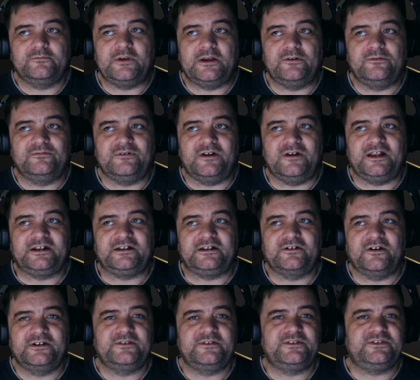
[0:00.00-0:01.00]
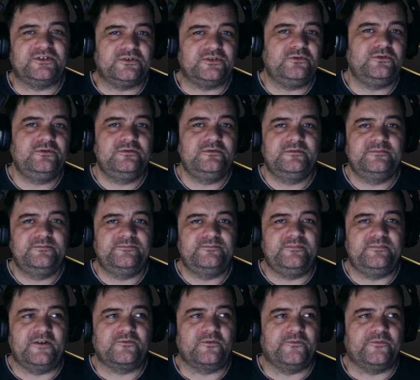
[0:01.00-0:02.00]
Well, I kind of do.
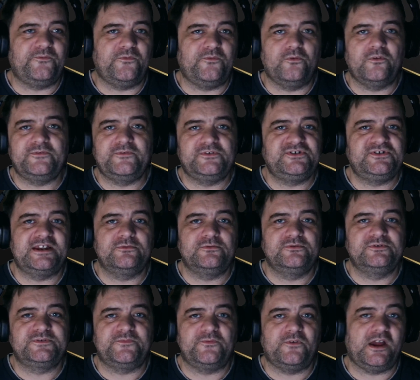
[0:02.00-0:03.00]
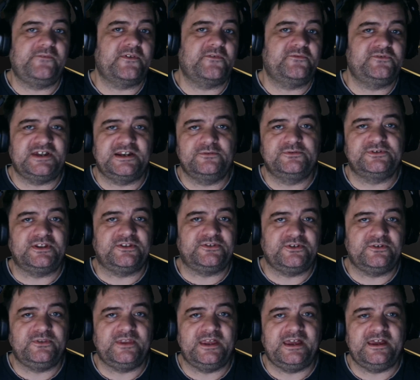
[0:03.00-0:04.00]
I've got 5 other channels that
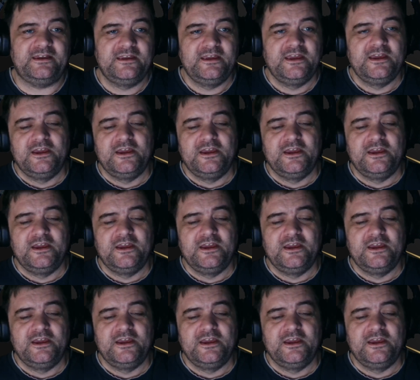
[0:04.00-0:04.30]
do that.